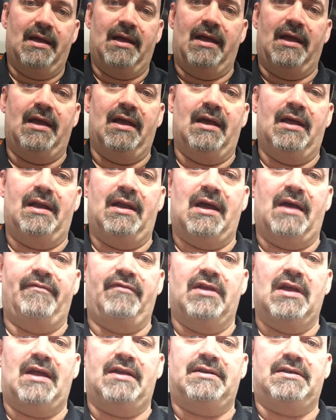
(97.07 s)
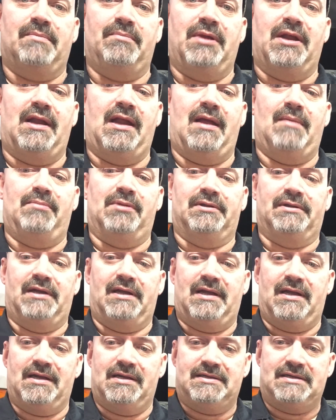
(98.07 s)
and I've yet to been able
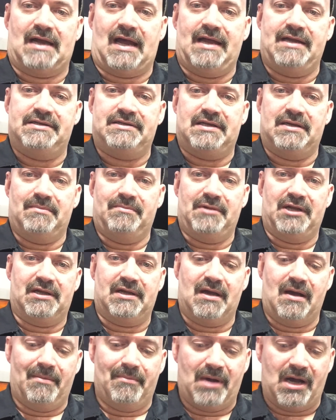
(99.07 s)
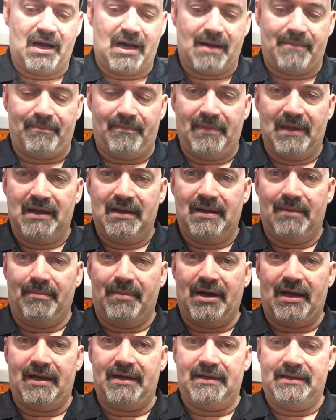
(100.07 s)
to entice him to come up,
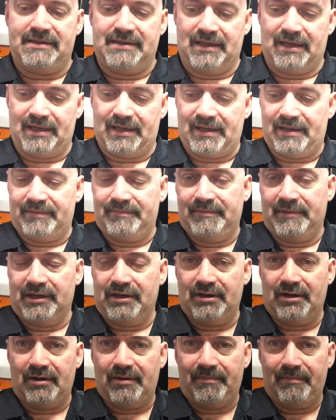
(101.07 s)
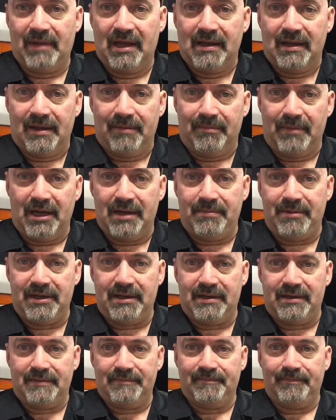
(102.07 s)
but uh, you know,
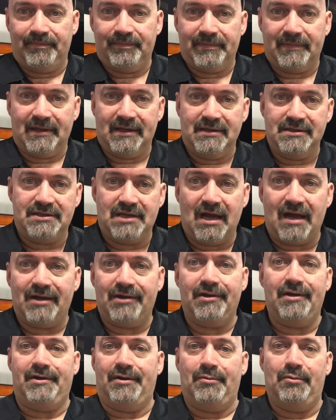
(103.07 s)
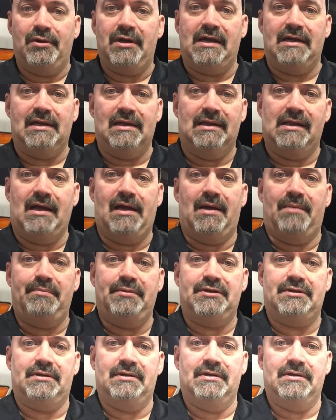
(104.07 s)
maybe he's not good at reading
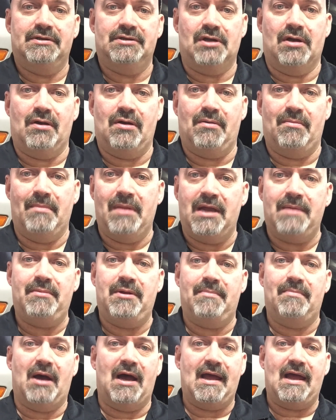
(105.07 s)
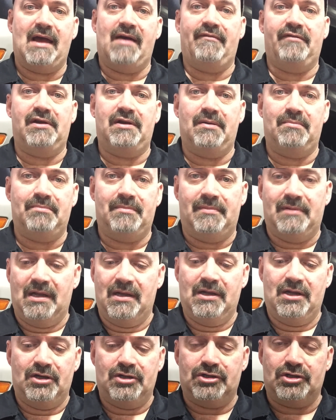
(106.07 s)
lips, so maybe by having him
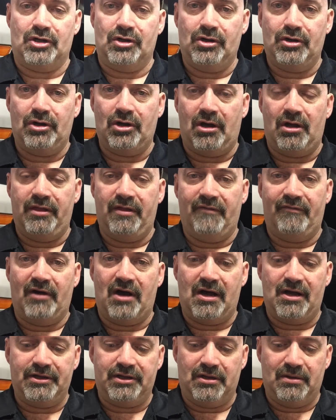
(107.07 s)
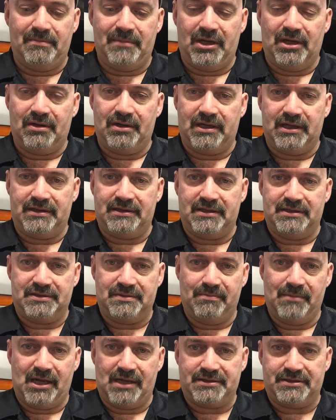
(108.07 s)
turn on the volume, he'll get
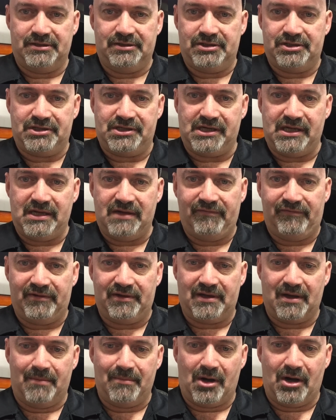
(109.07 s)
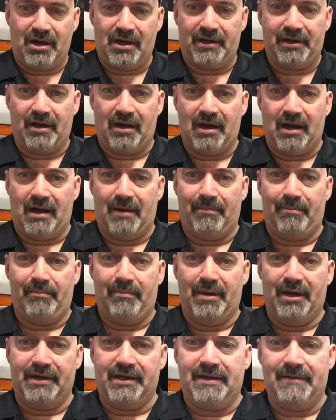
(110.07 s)
this message, Steve, come on
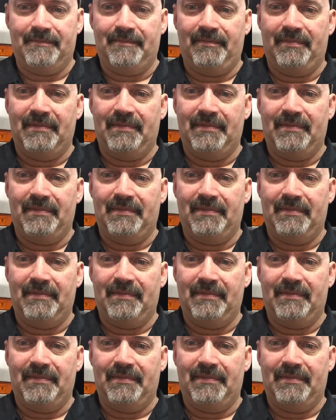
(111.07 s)
up, buddy.